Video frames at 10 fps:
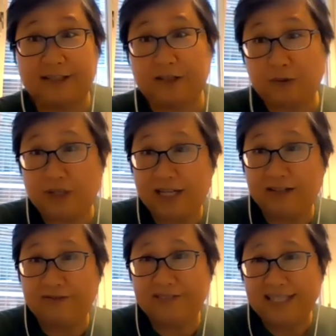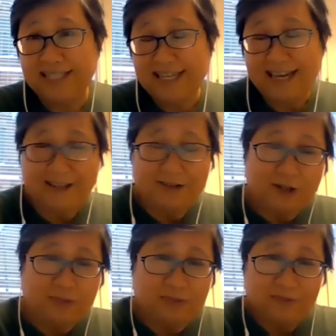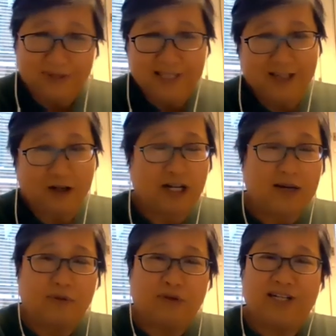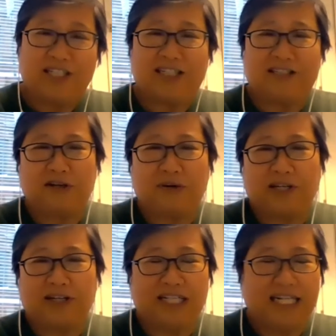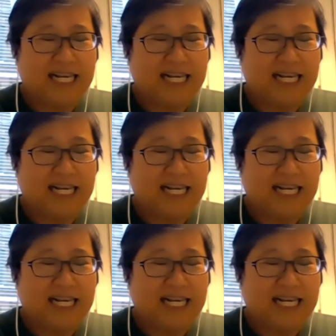So we have had some collaboration going on.